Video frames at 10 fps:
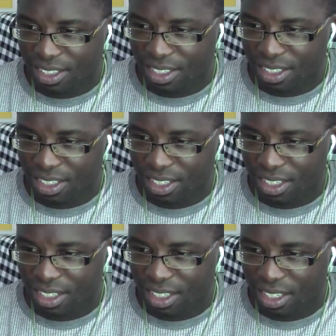No, no, no,
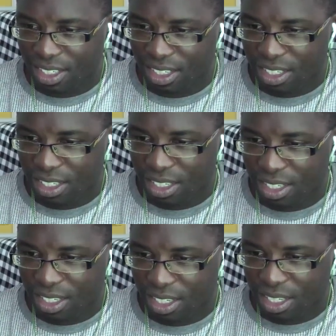no negative.
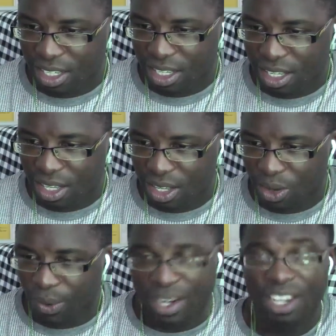
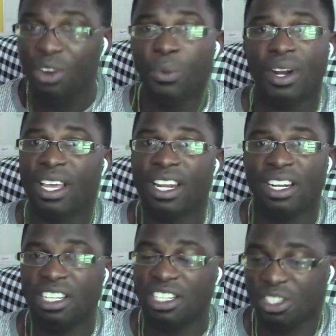Wendy don't want to get in
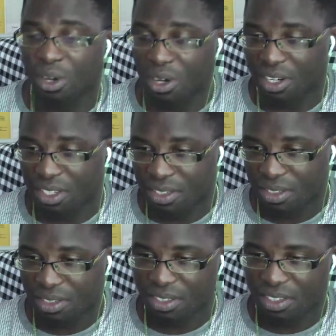the Discord.
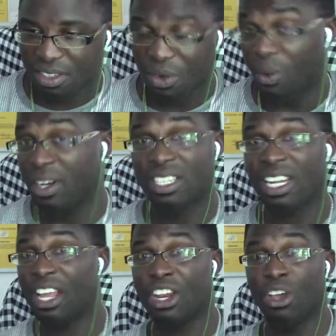Wendy's
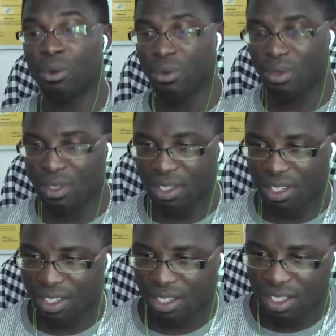like, no.
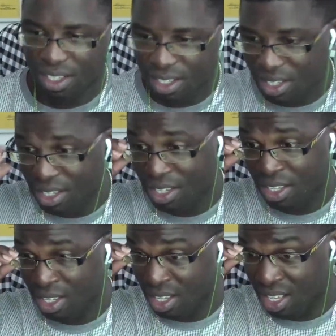Wendy, get in
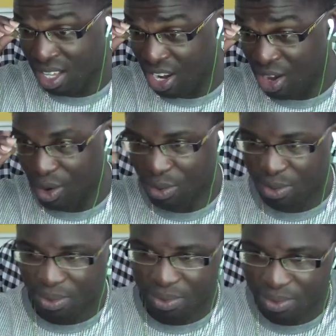the Discord. Nope.
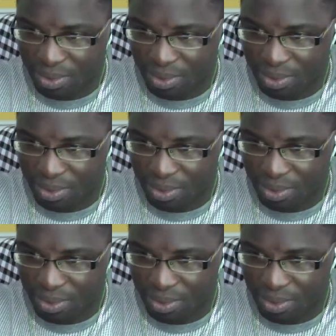No.